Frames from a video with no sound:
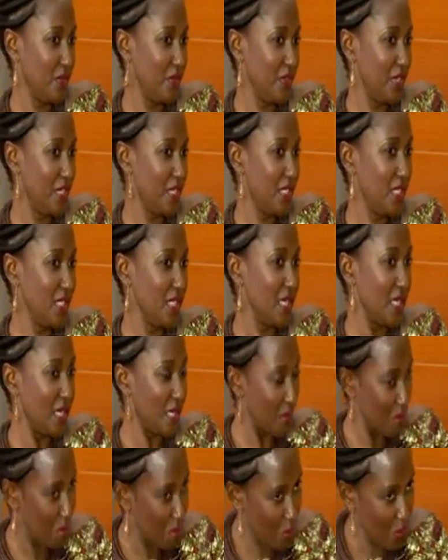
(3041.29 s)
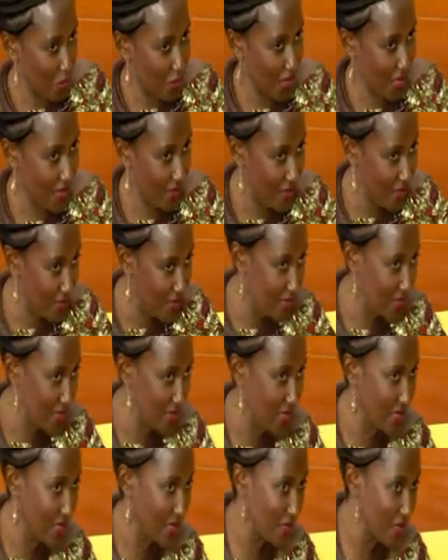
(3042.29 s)
first mooted this
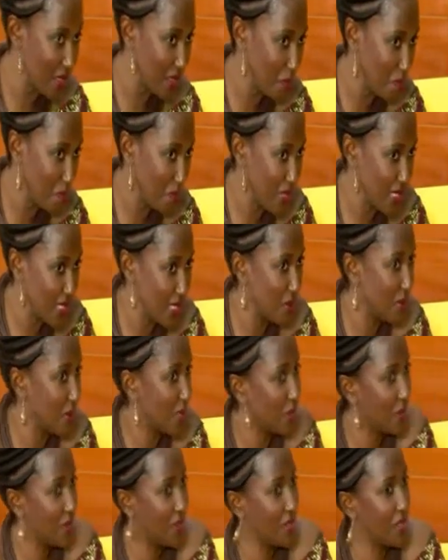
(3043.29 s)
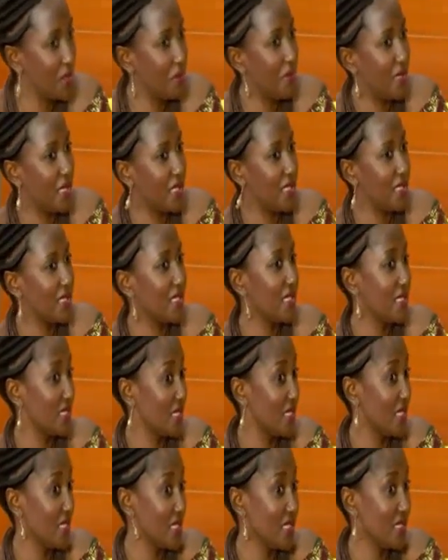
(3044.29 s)
bit about third parties, I
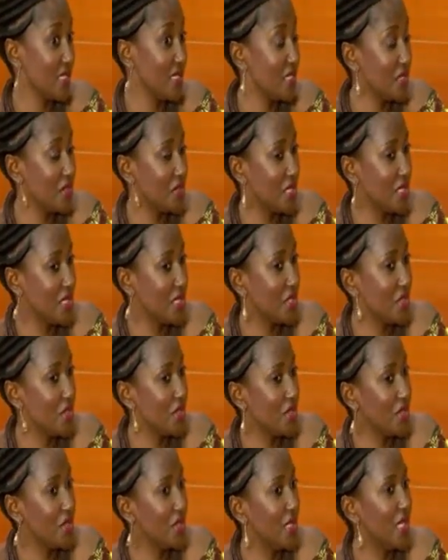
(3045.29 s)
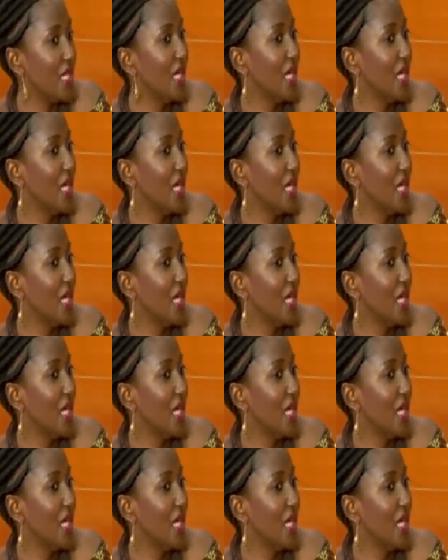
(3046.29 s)
said there's an interesting story.